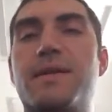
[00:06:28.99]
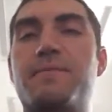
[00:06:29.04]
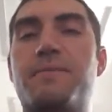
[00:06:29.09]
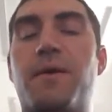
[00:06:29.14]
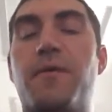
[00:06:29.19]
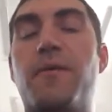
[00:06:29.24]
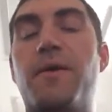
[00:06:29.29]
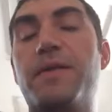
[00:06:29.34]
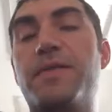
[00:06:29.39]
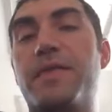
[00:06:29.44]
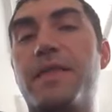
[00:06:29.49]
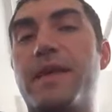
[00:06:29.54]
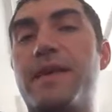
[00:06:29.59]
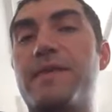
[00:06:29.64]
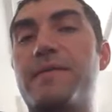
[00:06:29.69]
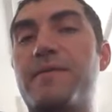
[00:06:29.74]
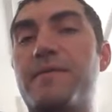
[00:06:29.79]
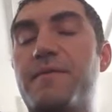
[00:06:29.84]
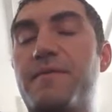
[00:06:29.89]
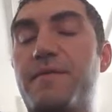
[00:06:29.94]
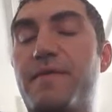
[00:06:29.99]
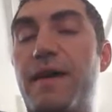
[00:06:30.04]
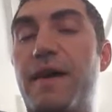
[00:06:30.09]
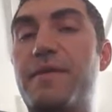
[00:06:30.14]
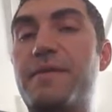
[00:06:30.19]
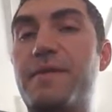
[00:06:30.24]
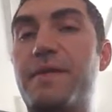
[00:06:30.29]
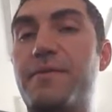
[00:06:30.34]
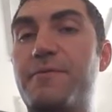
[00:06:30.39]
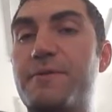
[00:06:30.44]
But what they
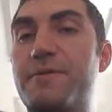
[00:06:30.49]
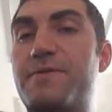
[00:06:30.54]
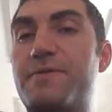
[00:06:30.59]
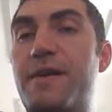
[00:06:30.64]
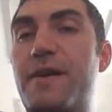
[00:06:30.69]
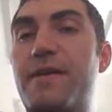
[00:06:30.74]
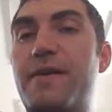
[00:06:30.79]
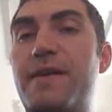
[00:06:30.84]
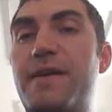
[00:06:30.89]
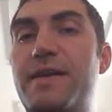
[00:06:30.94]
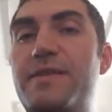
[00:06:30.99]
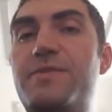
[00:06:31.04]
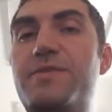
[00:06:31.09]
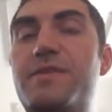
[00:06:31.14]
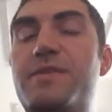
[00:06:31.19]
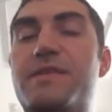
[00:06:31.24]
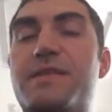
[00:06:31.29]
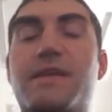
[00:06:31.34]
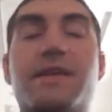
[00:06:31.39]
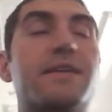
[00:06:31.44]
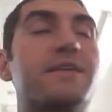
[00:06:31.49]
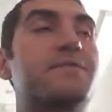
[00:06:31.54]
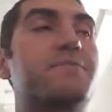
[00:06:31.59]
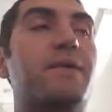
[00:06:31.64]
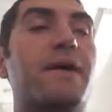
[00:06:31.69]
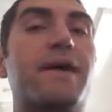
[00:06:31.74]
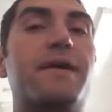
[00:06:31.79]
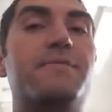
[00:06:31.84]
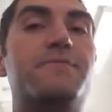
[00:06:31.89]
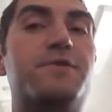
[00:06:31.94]
found that was very interesting is
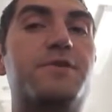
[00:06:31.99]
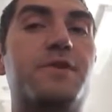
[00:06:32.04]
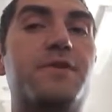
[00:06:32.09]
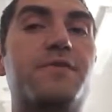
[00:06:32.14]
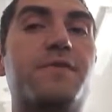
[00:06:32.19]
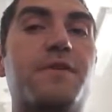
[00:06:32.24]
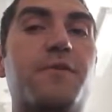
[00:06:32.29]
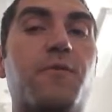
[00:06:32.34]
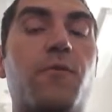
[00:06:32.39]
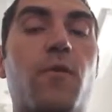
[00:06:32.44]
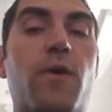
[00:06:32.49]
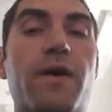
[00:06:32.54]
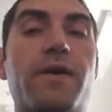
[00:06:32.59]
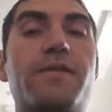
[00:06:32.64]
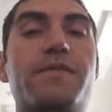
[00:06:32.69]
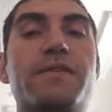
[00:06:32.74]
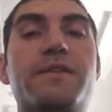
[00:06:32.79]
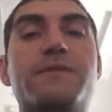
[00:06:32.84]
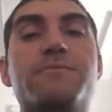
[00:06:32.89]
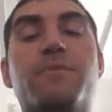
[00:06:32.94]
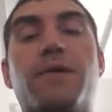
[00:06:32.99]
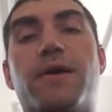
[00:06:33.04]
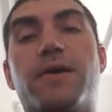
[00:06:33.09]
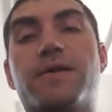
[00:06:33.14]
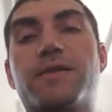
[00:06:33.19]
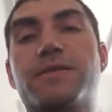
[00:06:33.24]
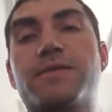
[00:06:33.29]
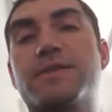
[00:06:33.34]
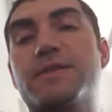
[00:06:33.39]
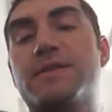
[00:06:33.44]
by observing one of these
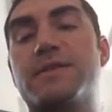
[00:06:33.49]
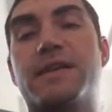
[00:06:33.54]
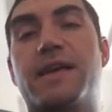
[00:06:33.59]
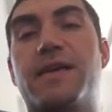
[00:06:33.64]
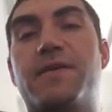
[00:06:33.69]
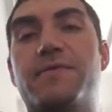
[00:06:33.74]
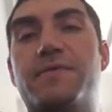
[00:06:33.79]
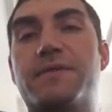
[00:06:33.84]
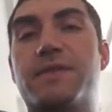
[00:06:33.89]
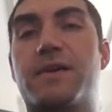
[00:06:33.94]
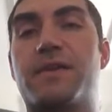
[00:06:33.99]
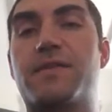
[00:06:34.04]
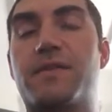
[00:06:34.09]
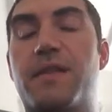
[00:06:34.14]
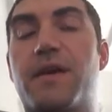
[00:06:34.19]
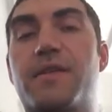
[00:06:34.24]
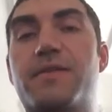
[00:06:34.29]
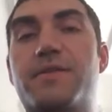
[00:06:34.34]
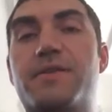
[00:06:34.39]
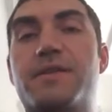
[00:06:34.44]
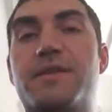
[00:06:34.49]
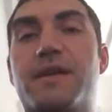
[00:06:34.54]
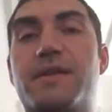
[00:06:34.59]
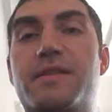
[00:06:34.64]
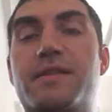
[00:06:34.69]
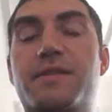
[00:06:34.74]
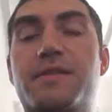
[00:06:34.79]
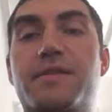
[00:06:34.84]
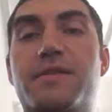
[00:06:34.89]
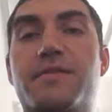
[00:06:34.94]
particles, say it was on the other side
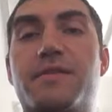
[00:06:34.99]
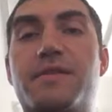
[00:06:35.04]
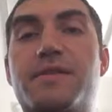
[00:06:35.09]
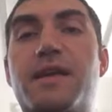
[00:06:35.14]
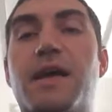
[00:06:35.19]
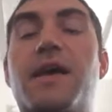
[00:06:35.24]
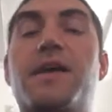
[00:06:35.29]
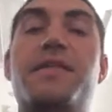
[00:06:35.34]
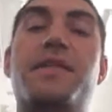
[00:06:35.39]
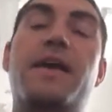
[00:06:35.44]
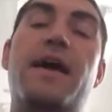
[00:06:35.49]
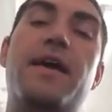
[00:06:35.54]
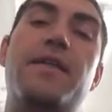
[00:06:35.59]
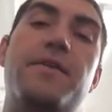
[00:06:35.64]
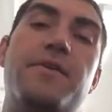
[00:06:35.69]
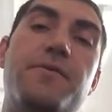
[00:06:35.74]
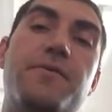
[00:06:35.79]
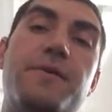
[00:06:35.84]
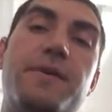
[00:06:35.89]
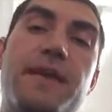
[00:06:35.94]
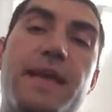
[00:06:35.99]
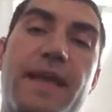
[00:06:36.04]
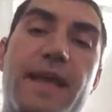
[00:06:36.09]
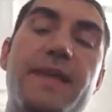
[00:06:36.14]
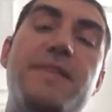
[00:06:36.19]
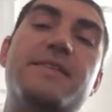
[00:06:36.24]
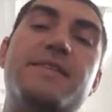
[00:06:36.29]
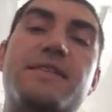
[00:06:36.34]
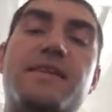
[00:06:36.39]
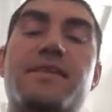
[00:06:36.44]
of the universe, the other would
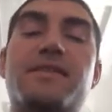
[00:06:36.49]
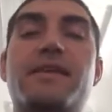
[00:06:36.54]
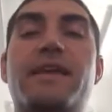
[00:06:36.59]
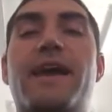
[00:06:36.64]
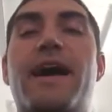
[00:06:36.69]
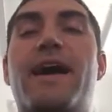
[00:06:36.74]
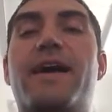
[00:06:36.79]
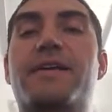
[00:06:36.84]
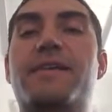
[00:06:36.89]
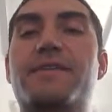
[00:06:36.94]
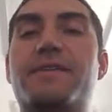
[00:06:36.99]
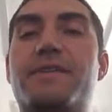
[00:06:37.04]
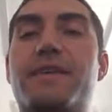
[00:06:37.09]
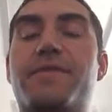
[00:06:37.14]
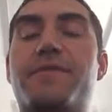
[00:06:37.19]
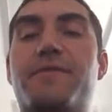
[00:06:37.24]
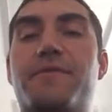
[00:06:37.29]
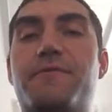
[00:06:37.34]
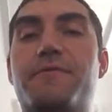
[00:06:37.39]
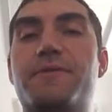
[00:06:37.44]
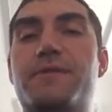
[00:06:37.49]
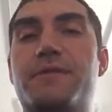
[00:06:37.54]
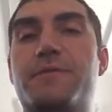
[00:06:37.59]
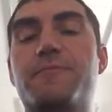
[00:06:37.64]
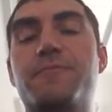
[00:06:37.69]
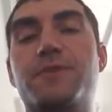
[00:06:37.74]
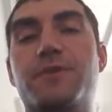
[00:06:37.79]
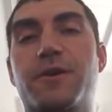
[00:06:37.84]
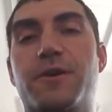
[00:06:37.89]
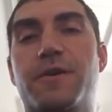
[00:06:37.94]
instantly act as if it was
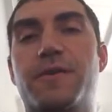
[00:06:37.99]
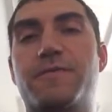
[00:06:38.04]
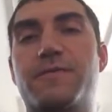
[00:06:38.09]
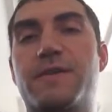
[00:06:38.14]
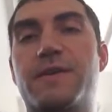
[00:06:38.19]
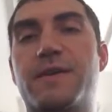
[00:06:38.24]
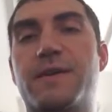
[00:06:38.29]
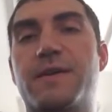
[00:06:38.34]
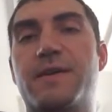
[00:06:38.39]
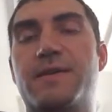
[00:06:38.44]
observed.